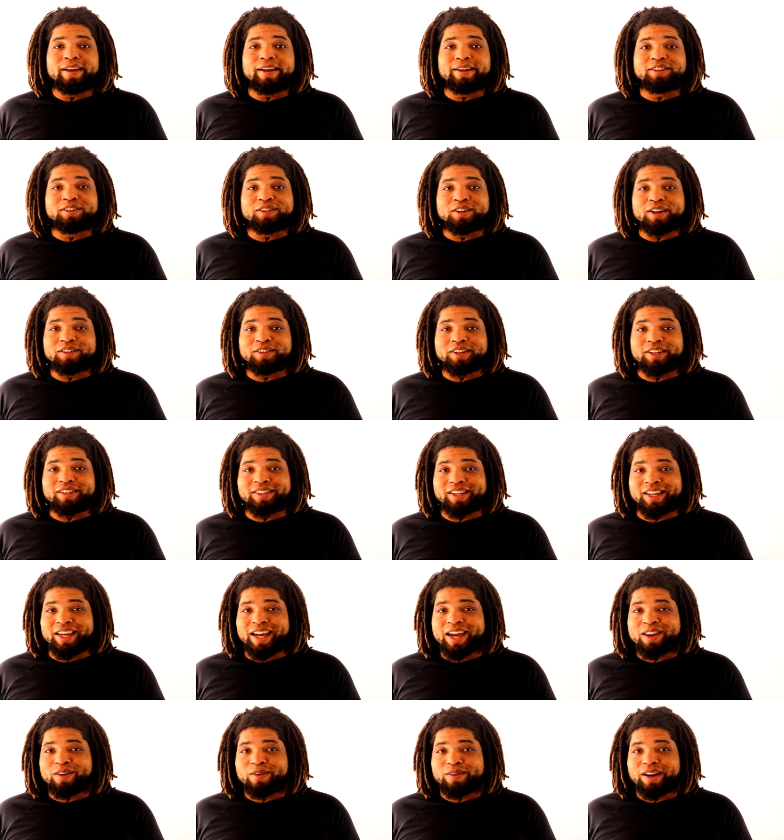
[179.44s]
such as
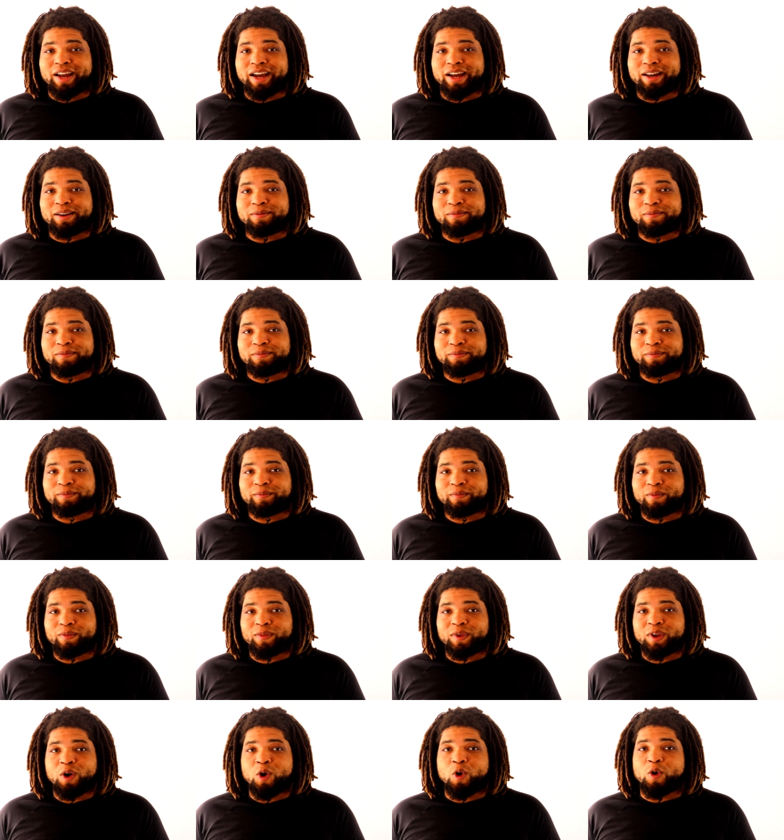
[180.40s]
the internet,
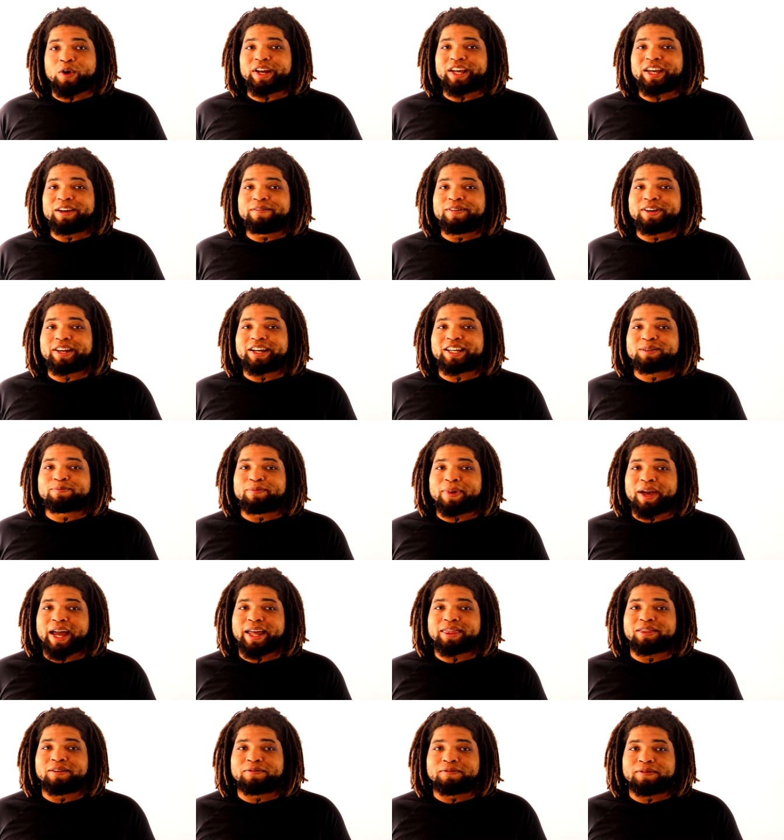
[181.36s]
or even
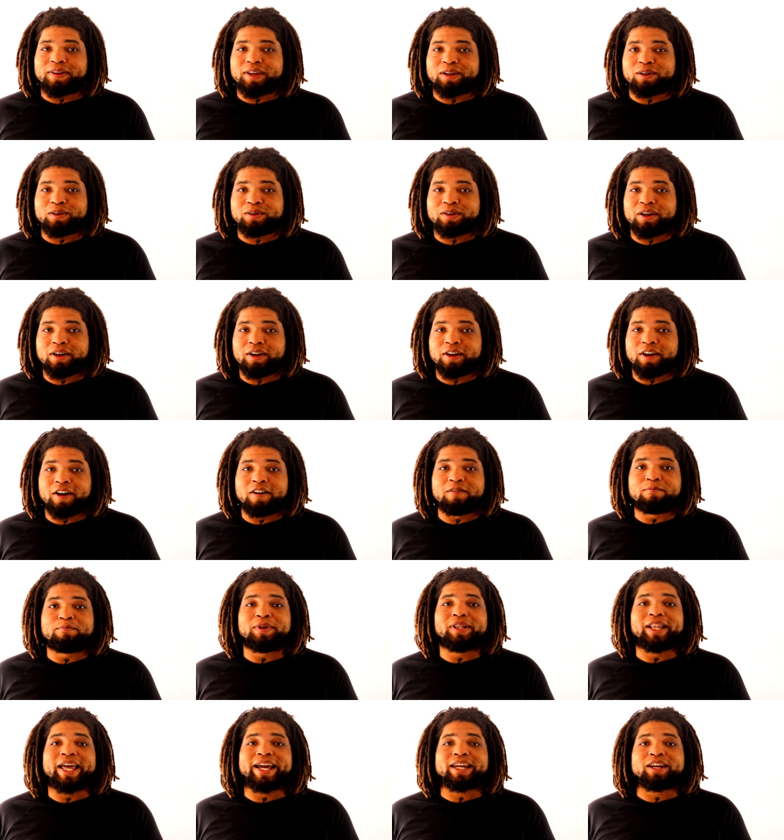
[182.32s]
expand the field of
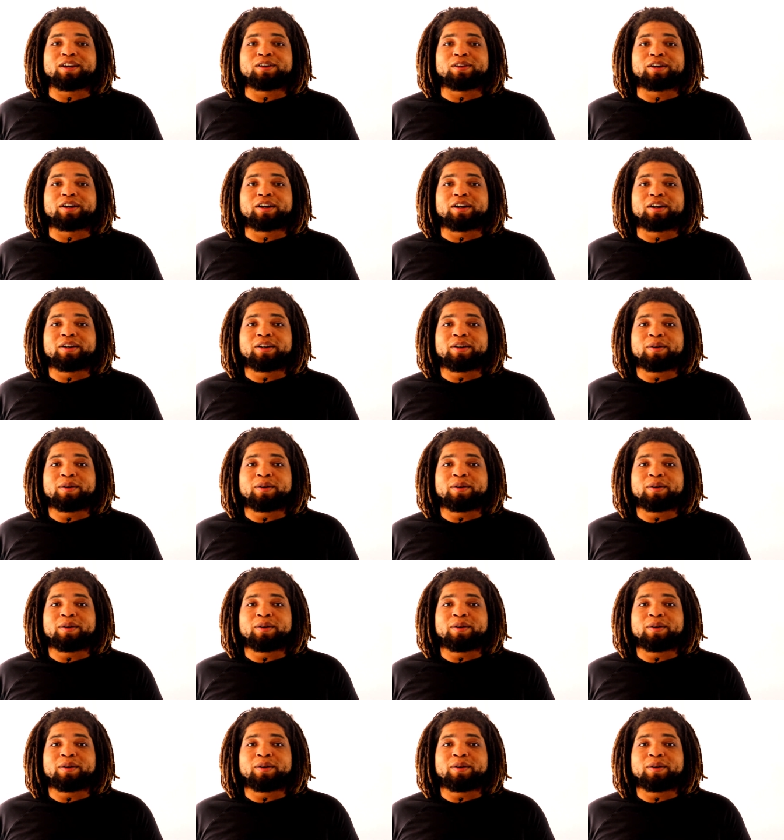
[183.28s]
molecular